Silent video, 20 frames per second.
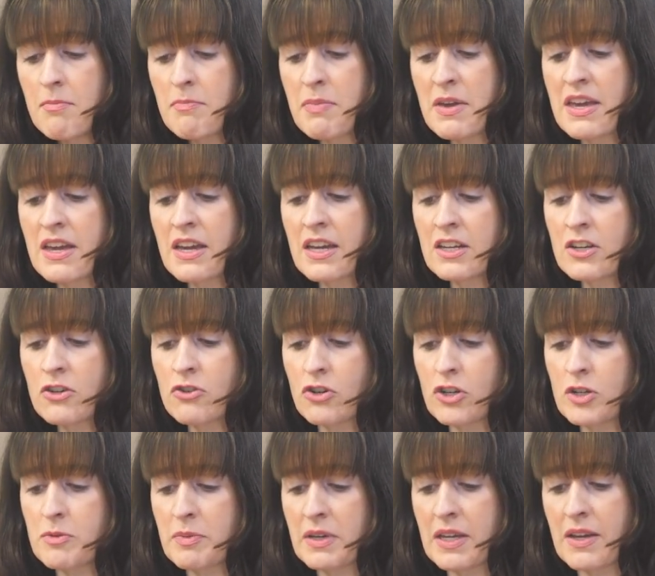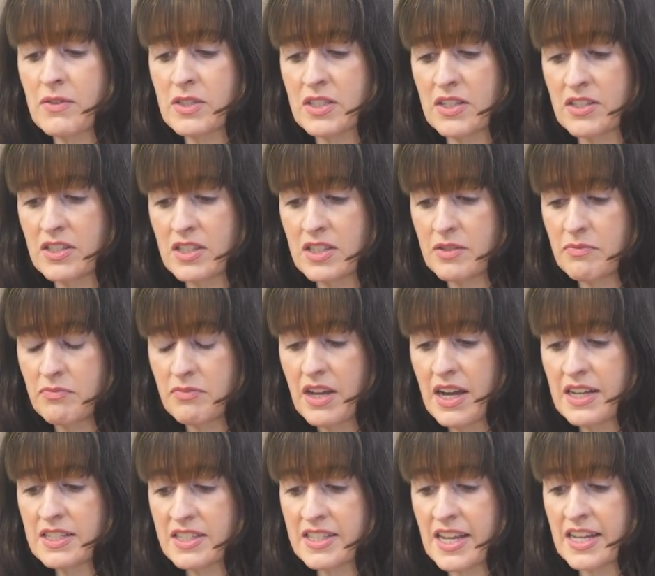Being in a group gives us
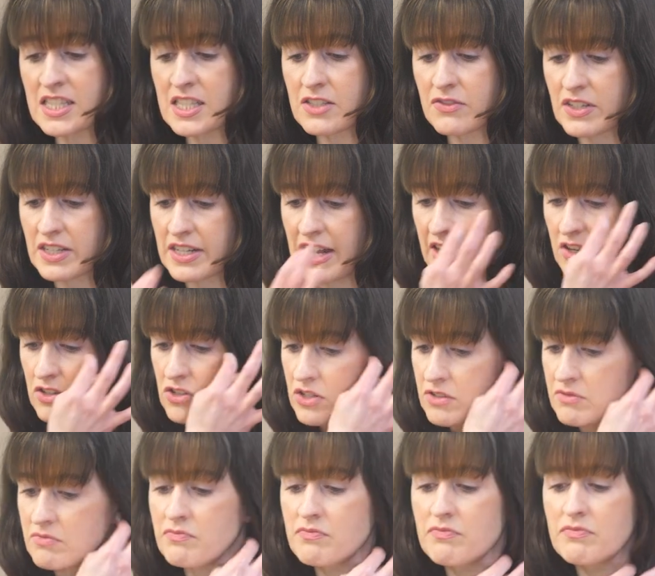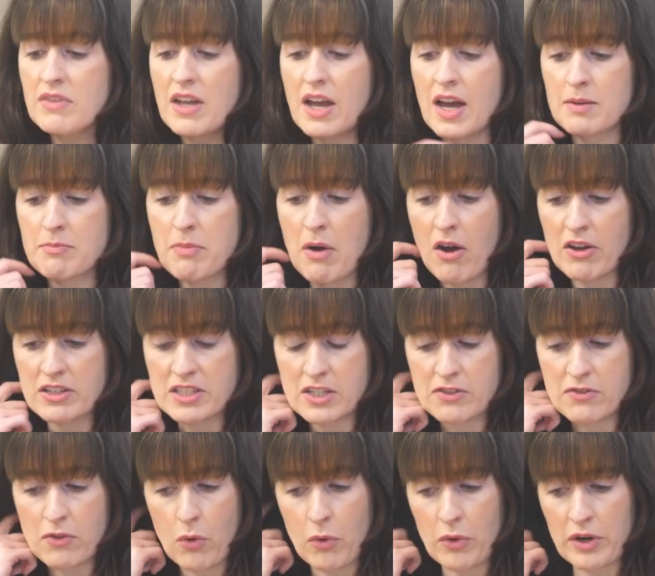a sense of connection and
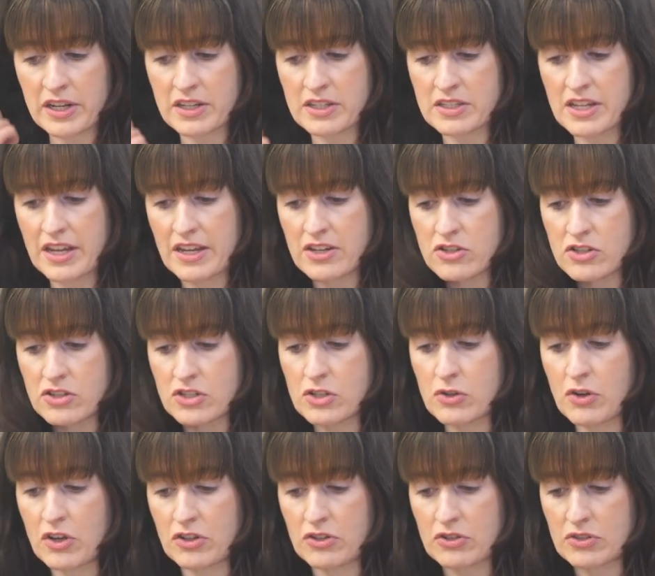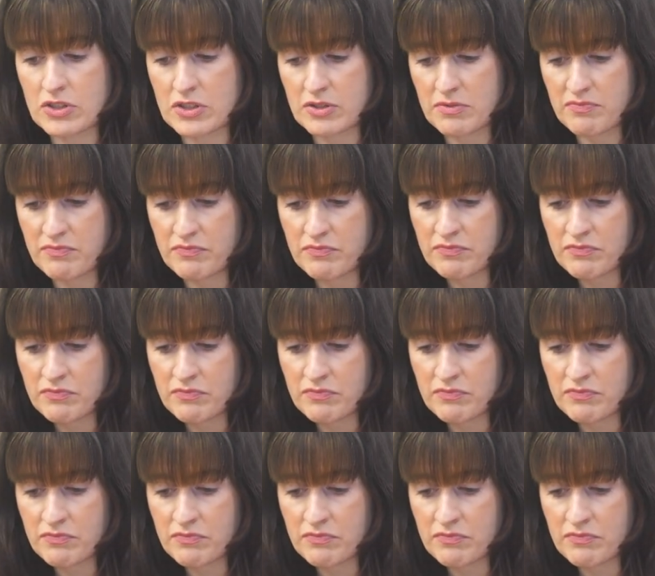positive orientation to others,